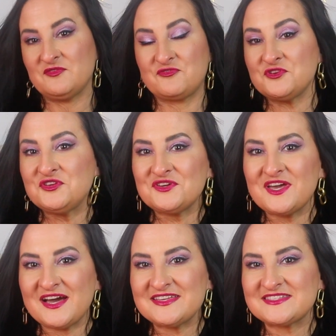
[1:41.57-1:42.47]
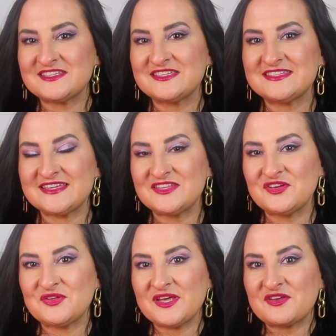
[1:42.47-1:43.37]
for you guys, because I
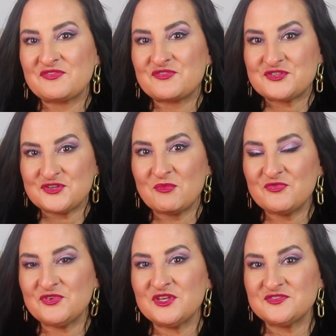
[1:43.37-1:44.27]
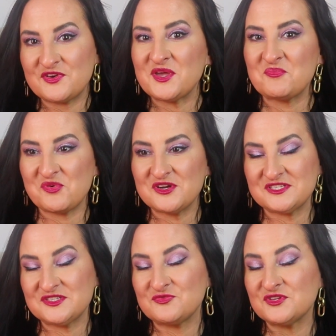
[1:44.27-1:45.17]
know like for some of you it's very
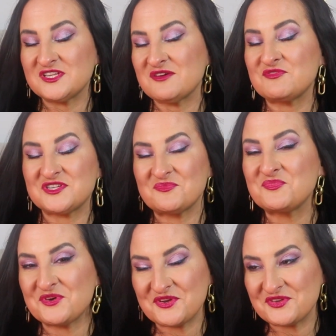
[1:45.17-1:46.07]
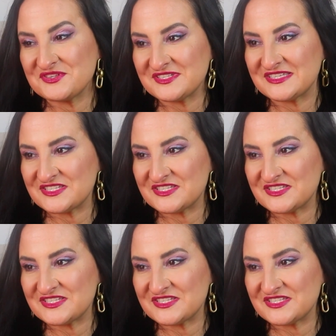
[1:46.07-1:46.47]
important what type of shampoo you're using.